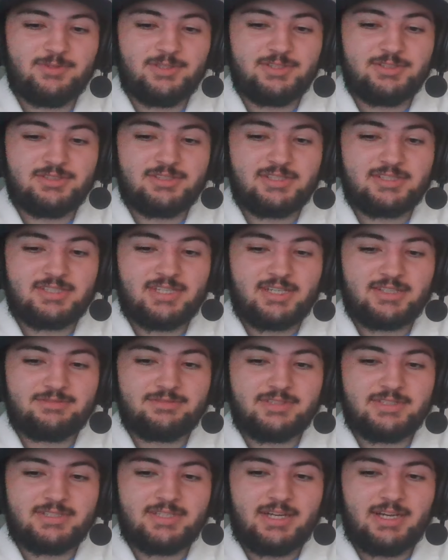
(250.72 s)
when you
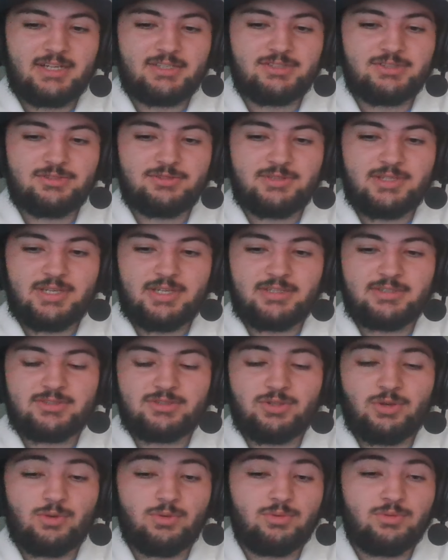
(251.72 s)
successfully dodge, you
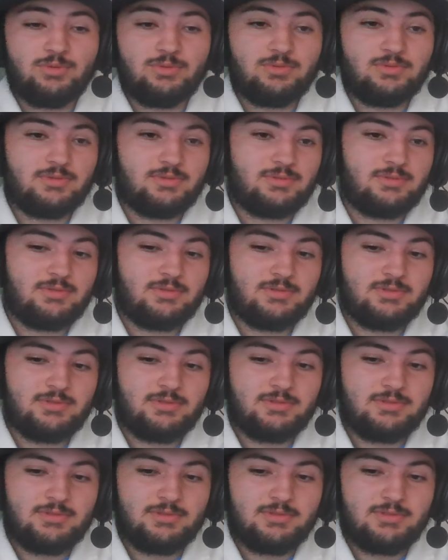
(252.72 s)
get two,
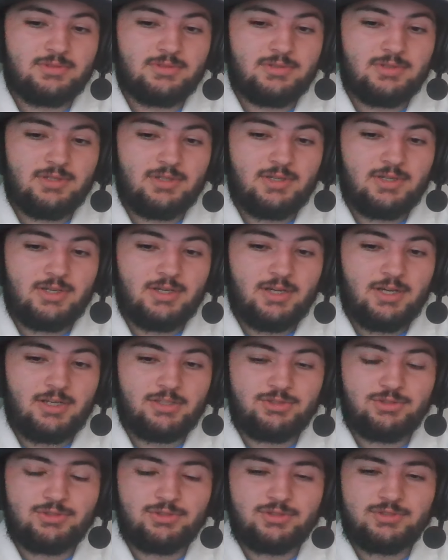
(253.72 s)
uh,
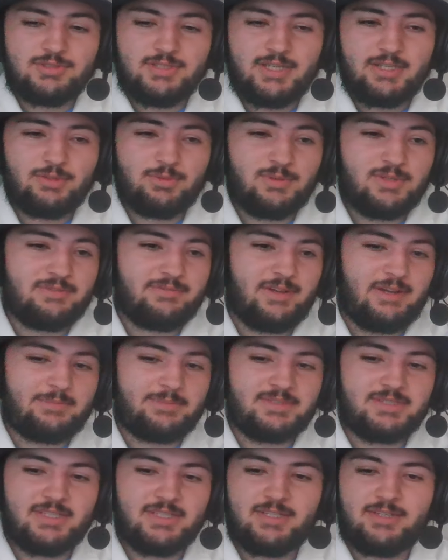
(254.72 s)
you, you take
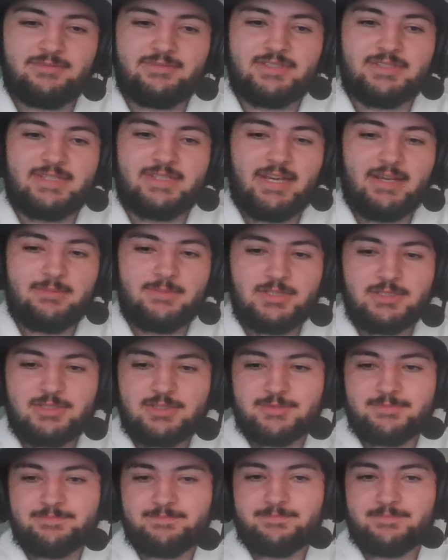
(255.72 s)
25% of the
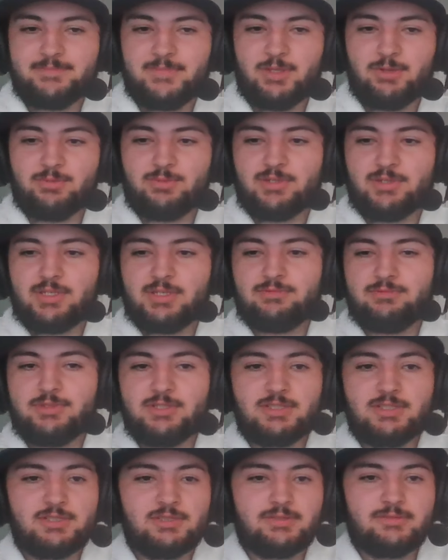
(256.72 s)
damage you would have,
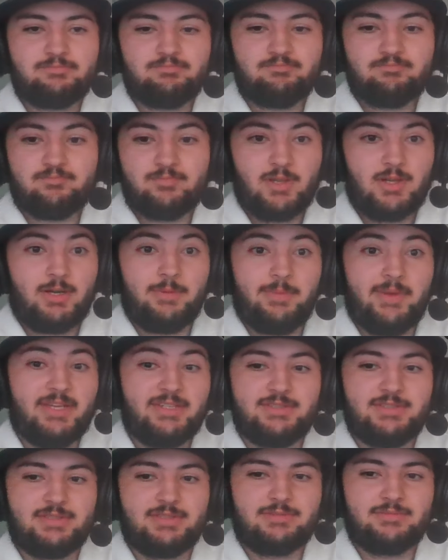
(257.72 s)
which is
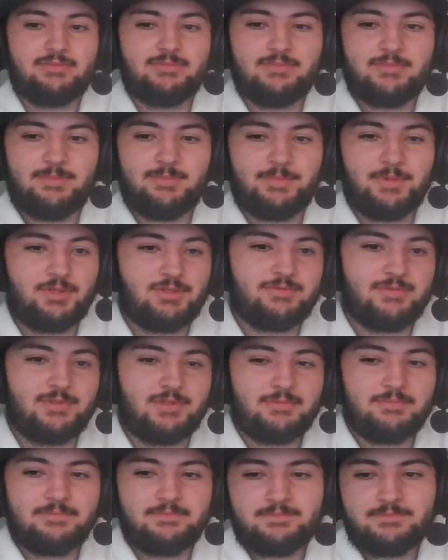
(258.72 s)
amazing,
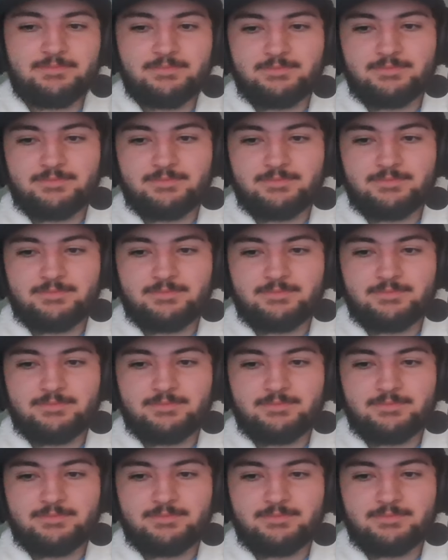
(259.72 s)
beautiful.